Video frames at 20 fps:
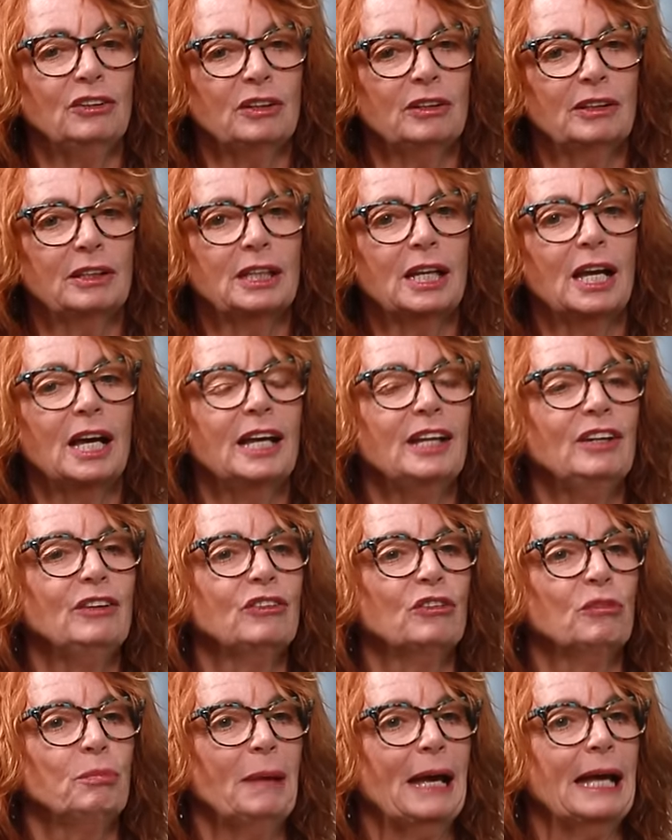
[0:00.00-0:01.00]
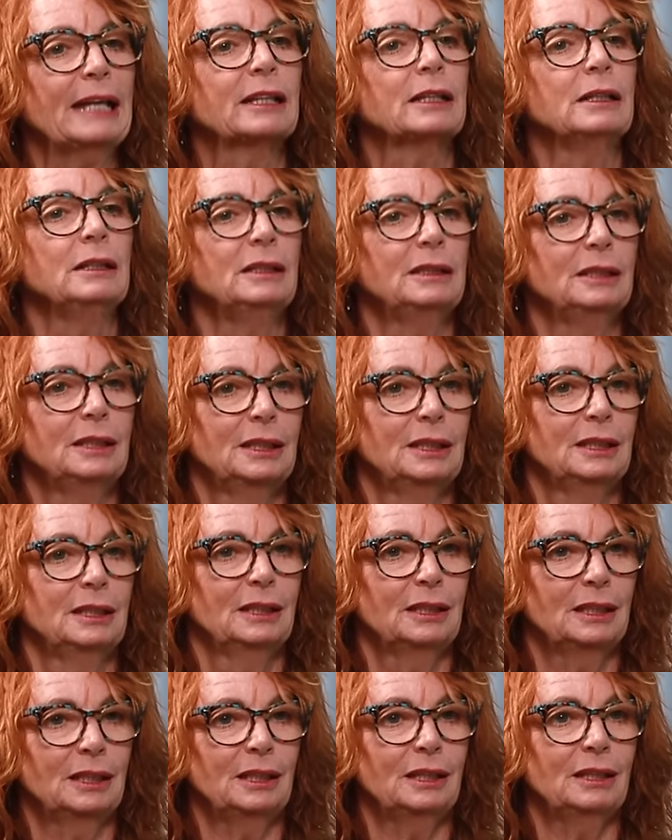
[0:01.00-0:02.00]
lines of battle
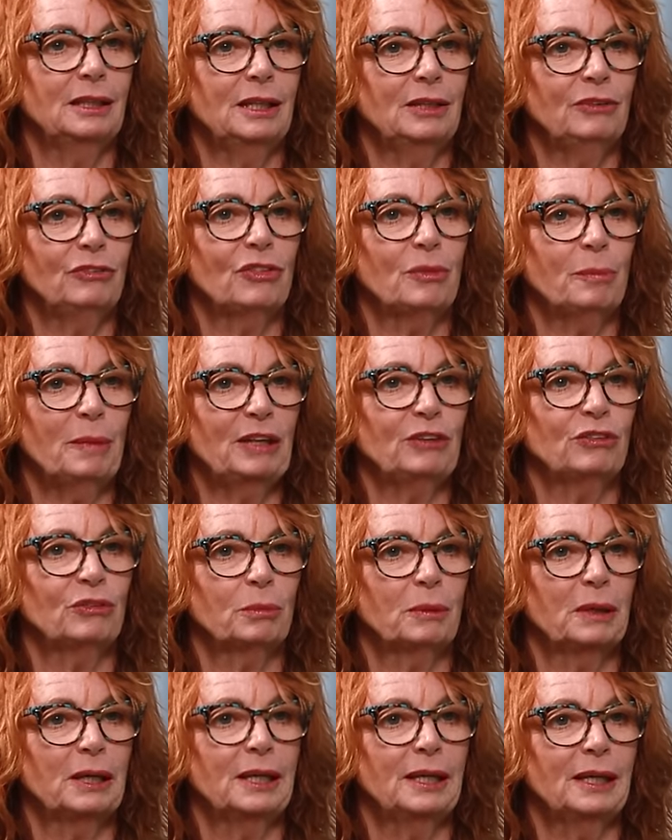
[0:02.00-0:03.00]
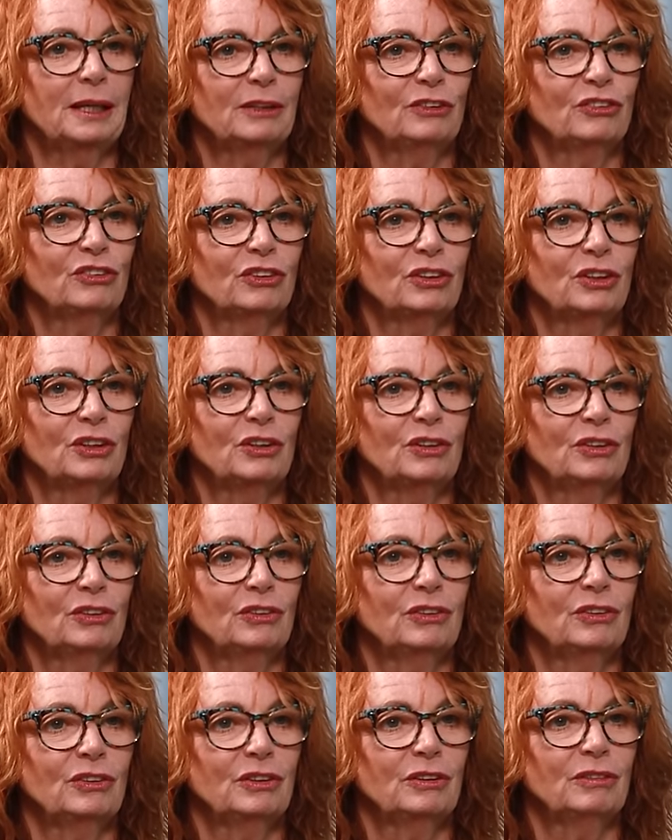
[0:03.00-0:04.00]
is the best way to
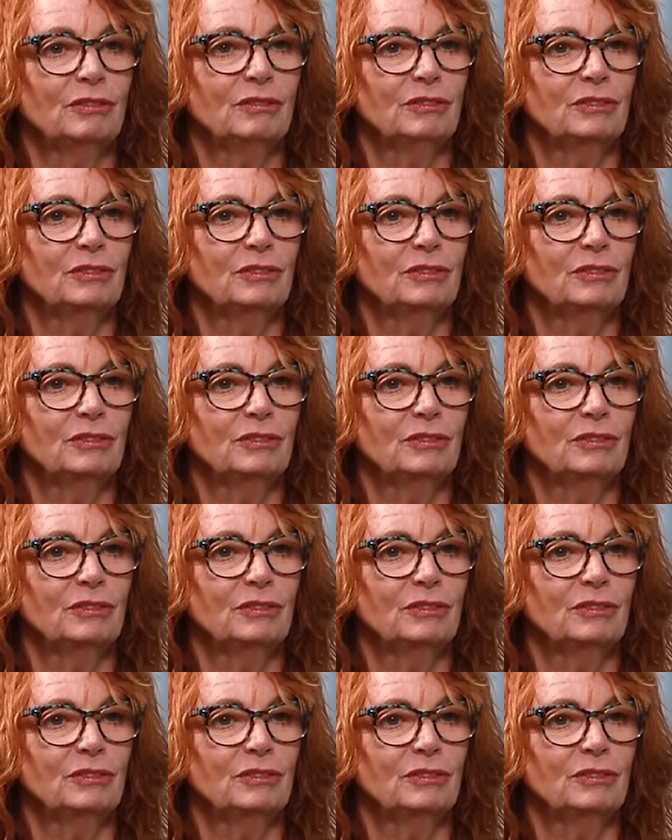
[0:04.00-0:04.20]
manage it.